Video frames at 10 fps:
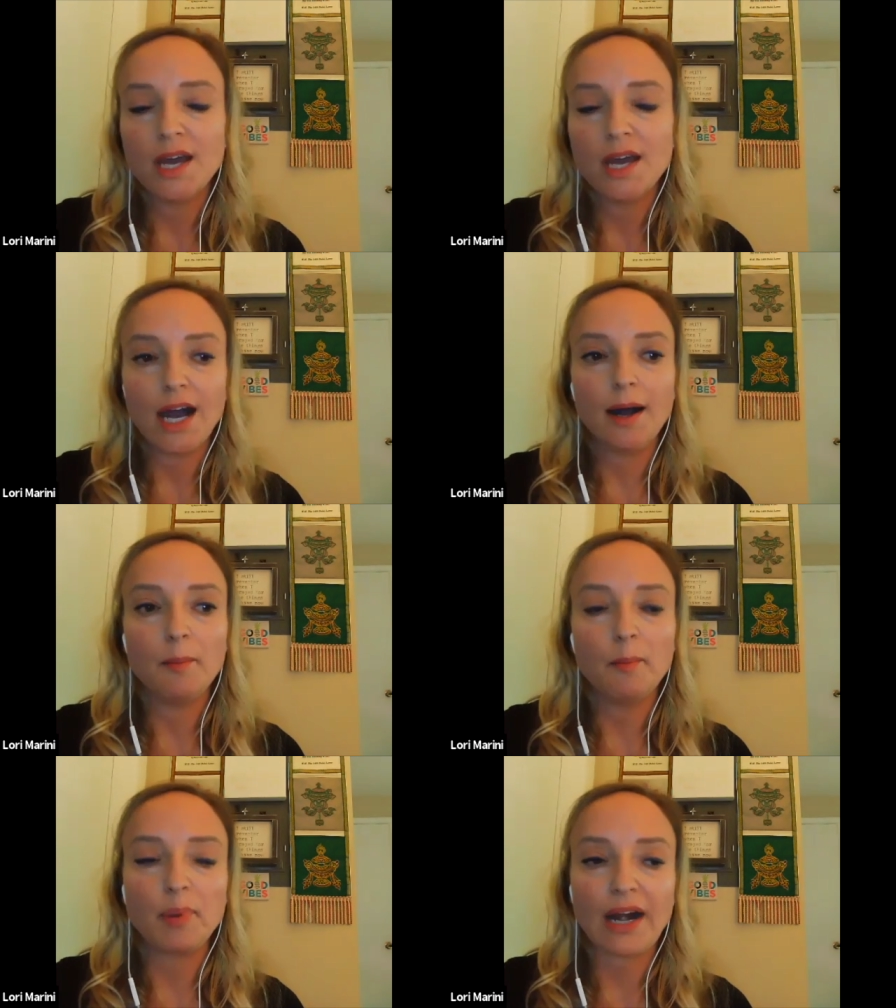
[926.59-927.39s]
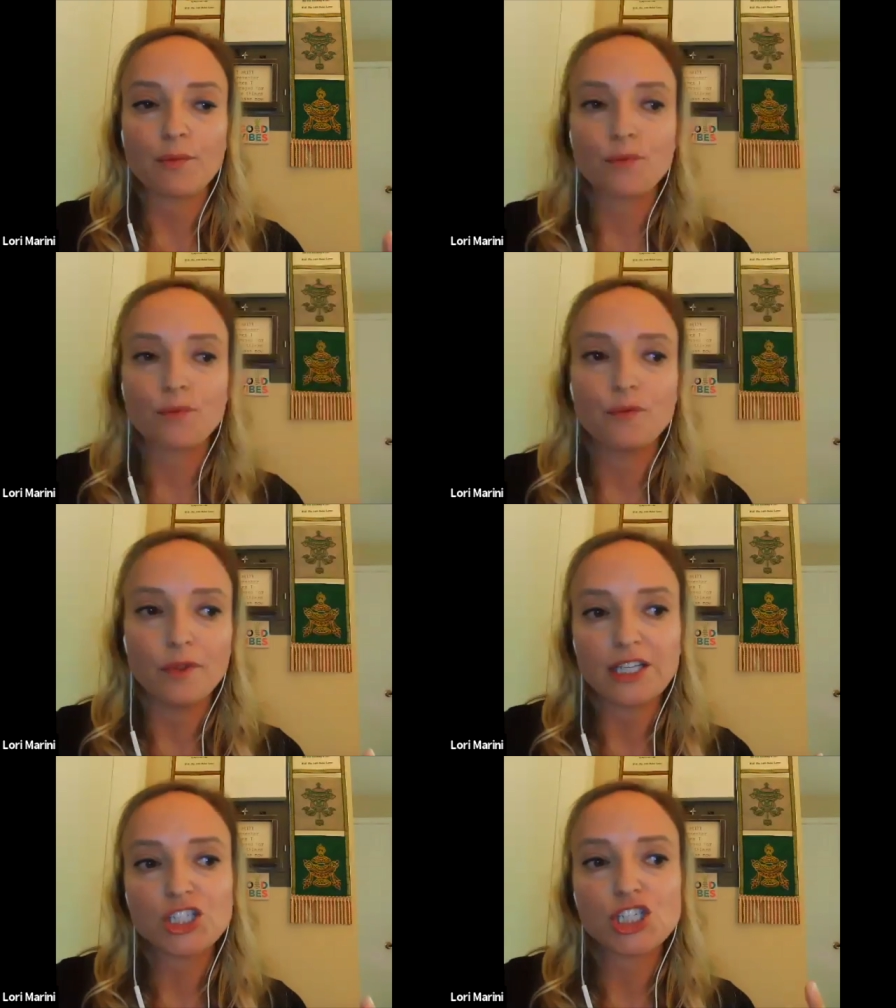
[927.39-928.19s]

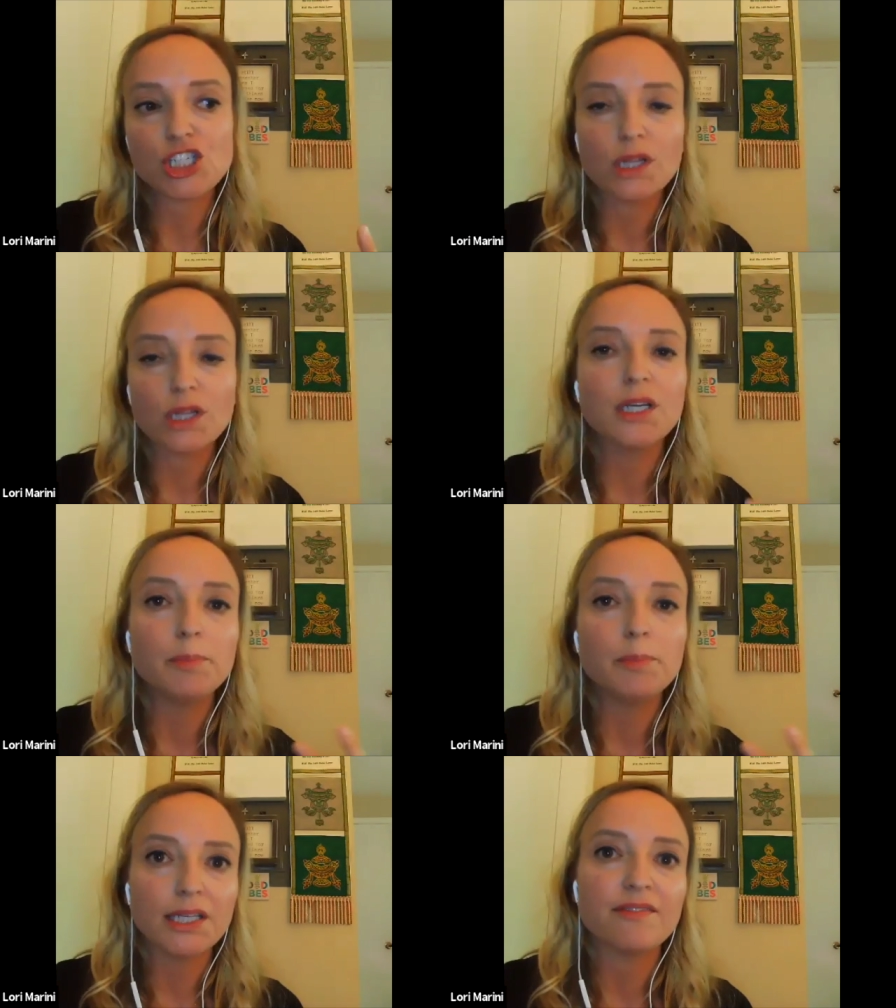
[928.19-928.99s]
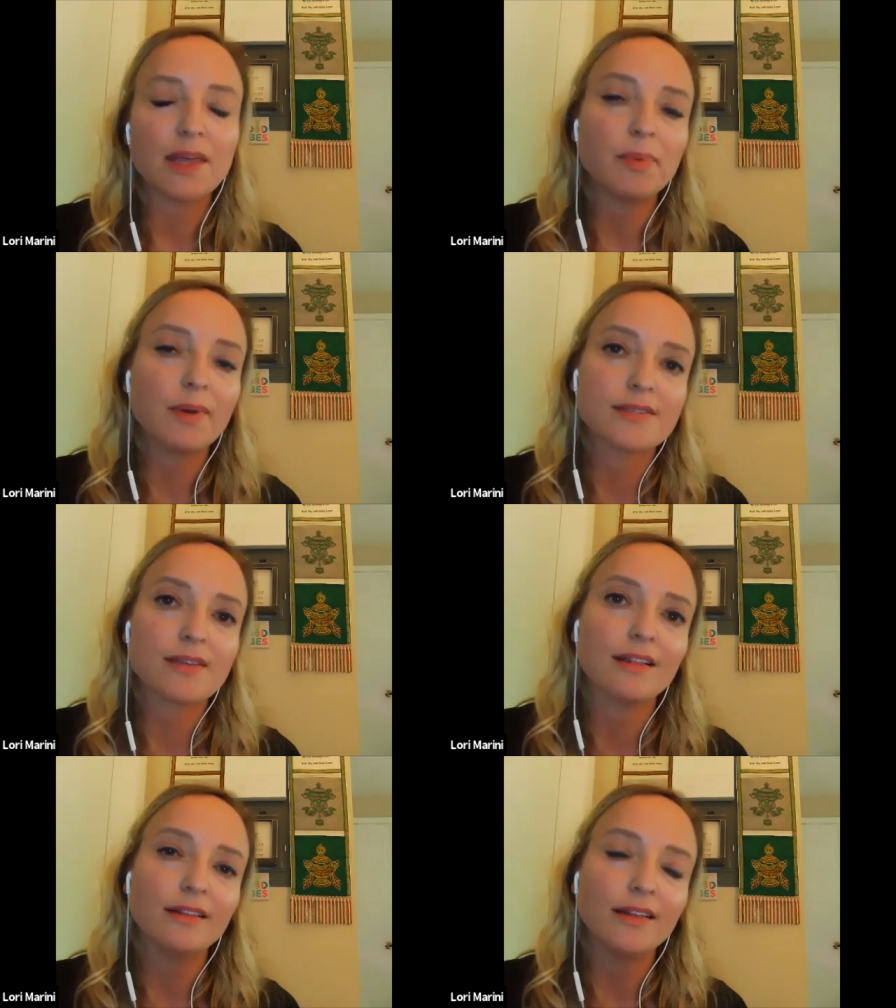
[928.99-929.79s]
But she really believed that because
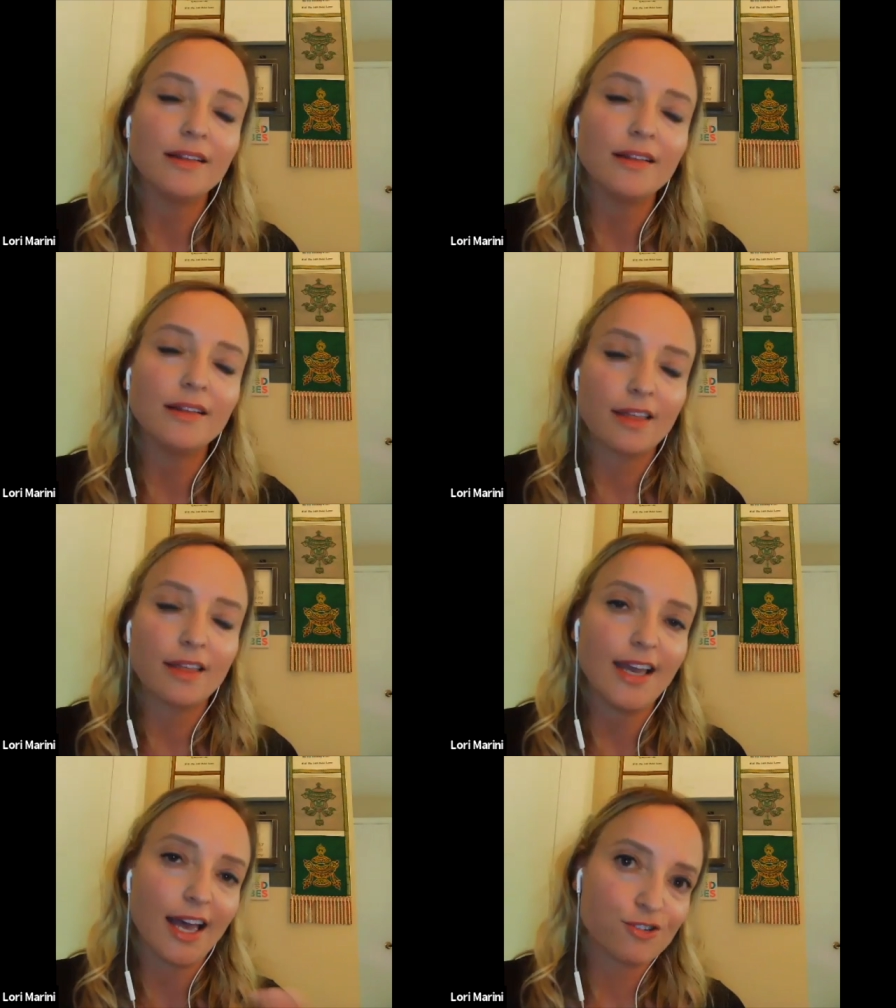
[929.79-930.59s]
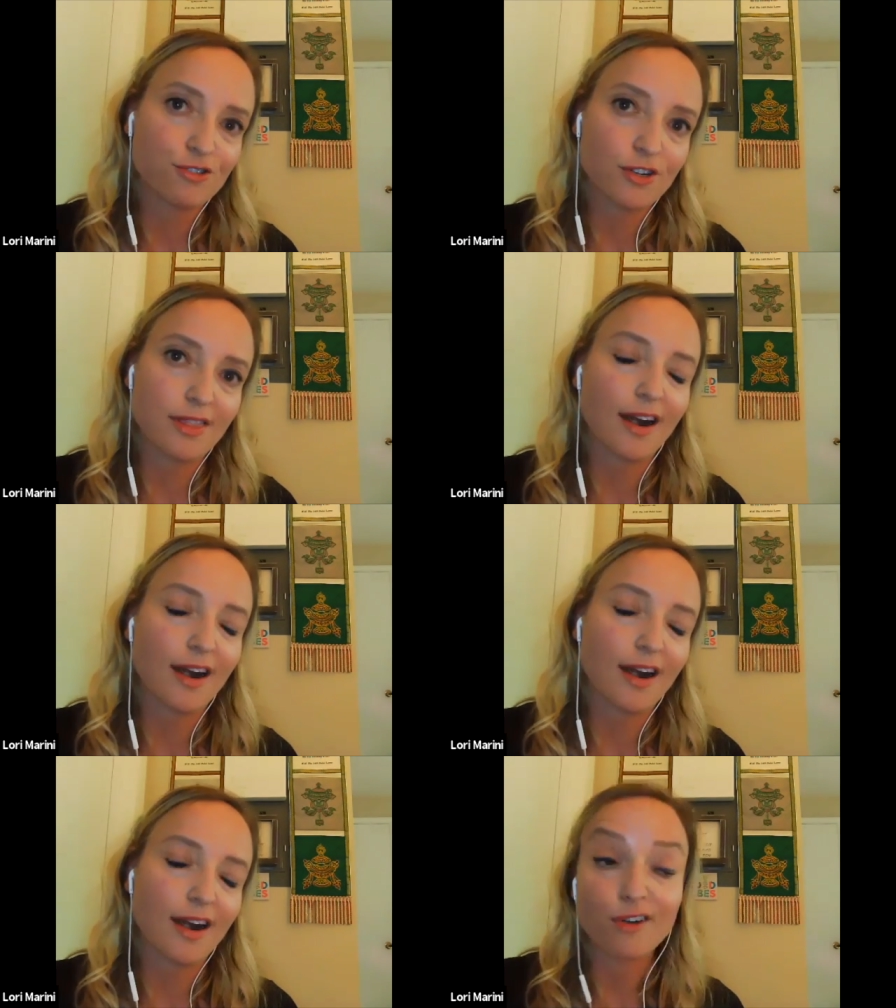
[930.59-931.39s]
of the level that the estrogen that I
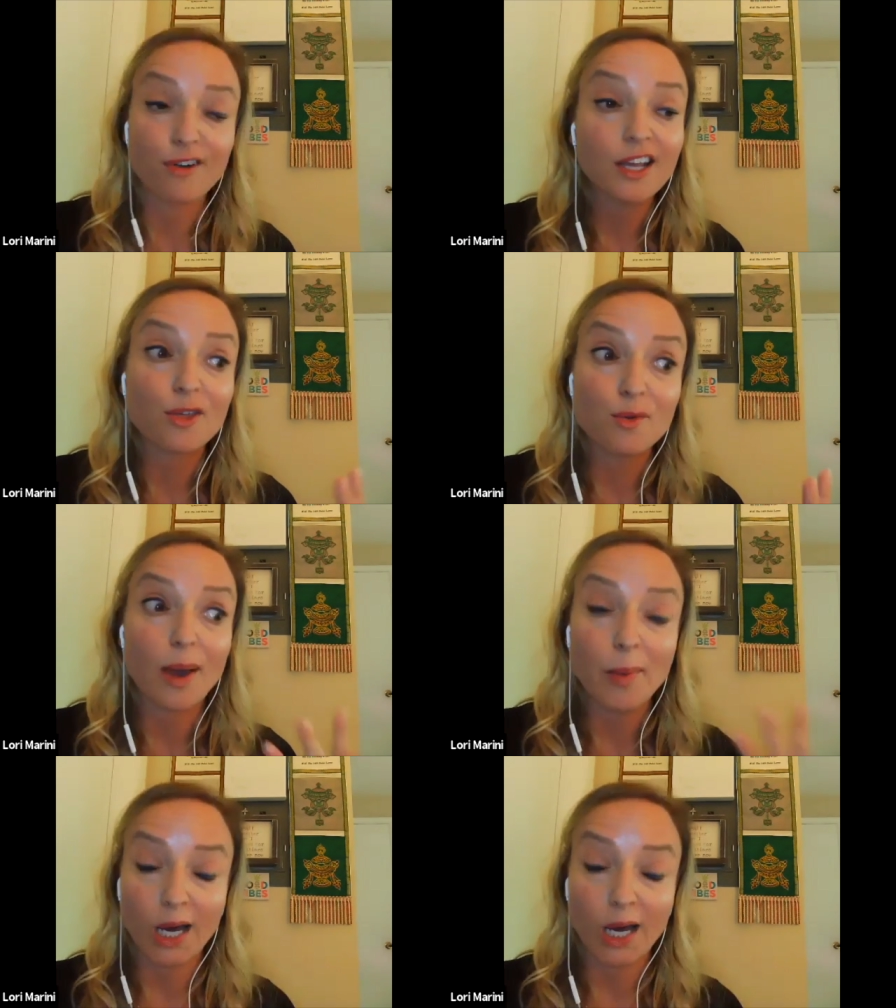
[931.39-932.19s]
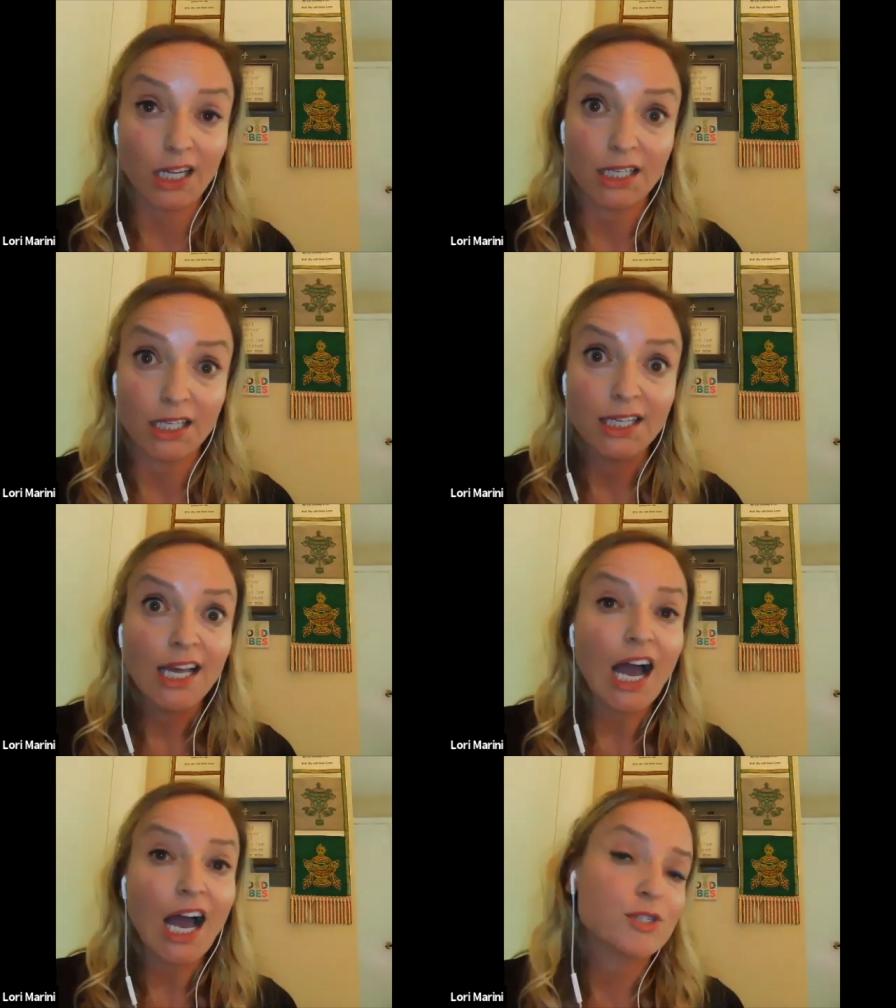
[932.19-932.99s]
have running through my body,
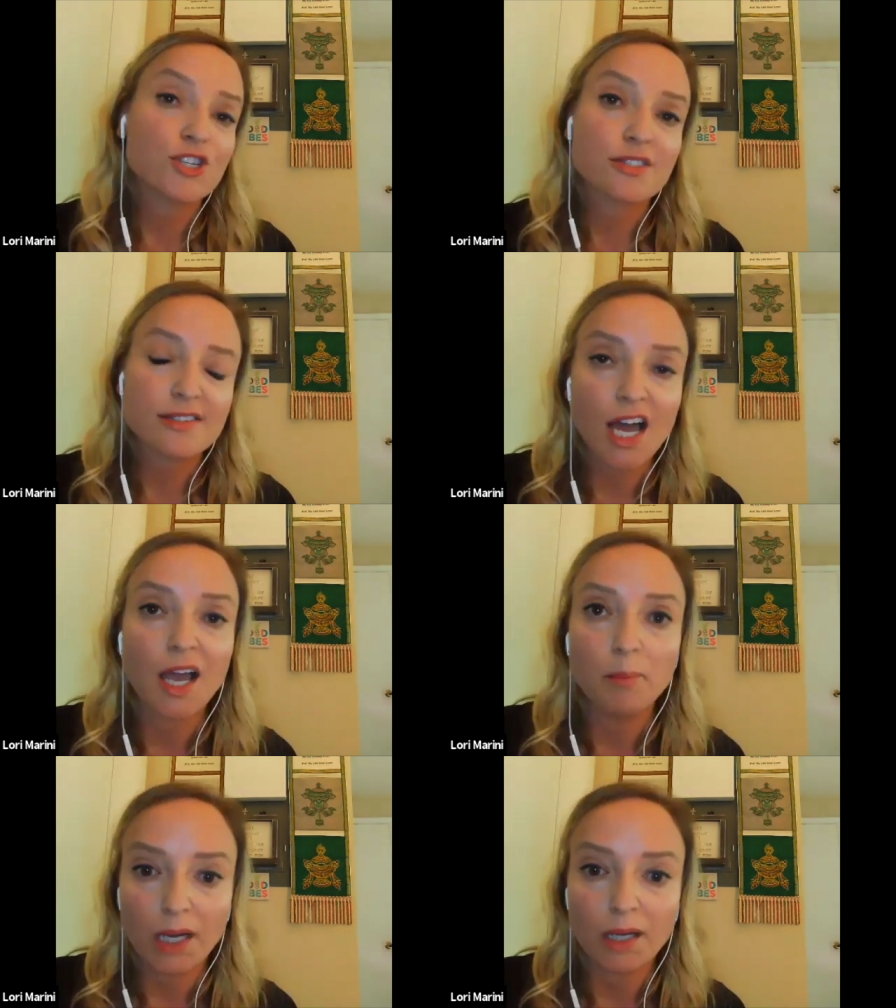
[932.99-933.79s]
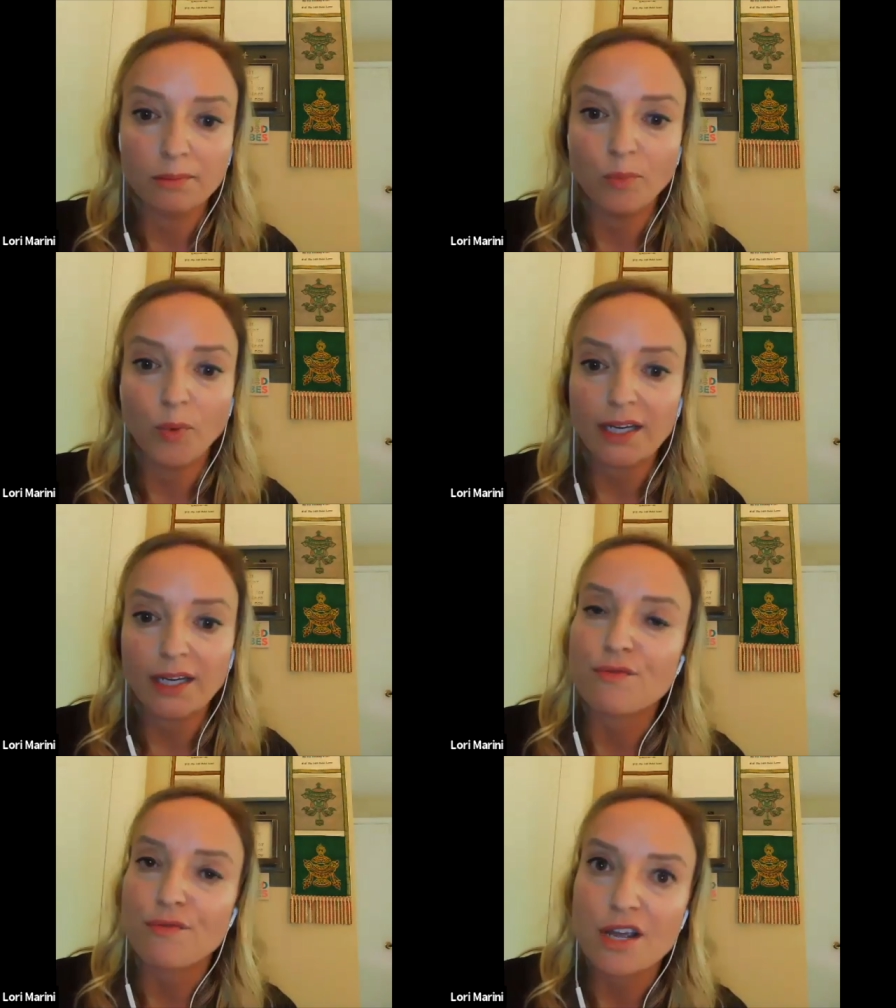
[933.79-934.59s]
I was just a time bomb
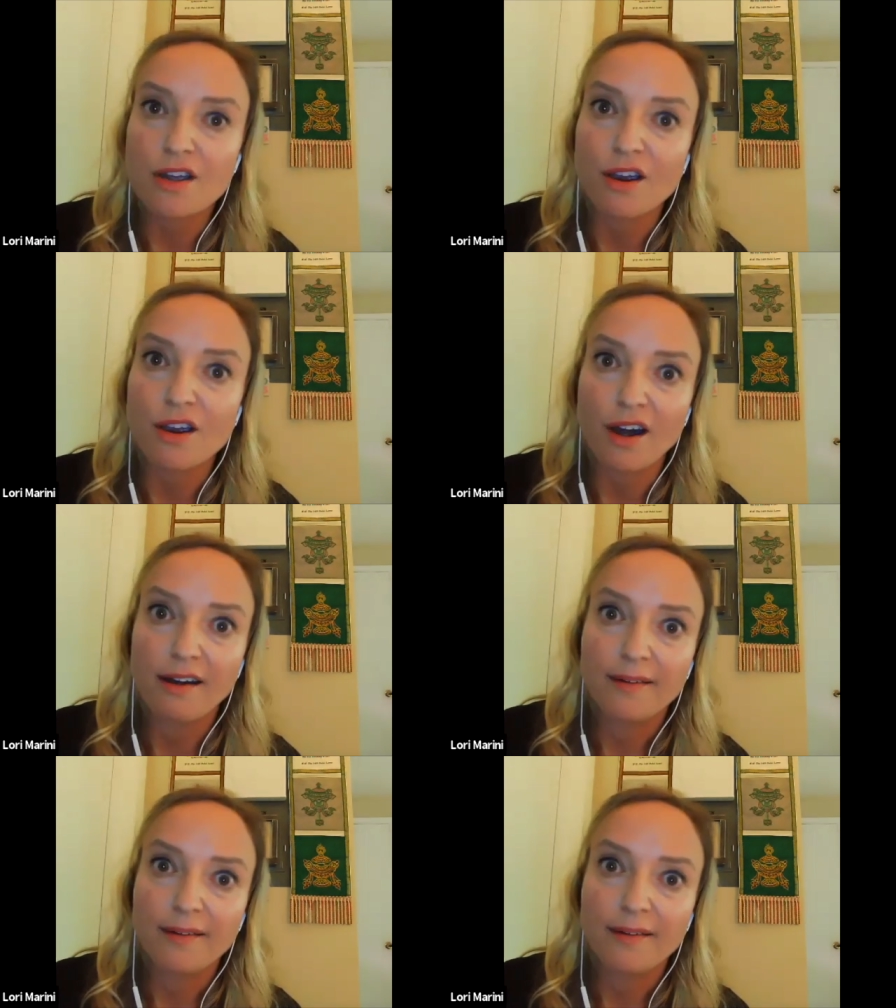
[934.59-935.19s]
waiting to reoccur.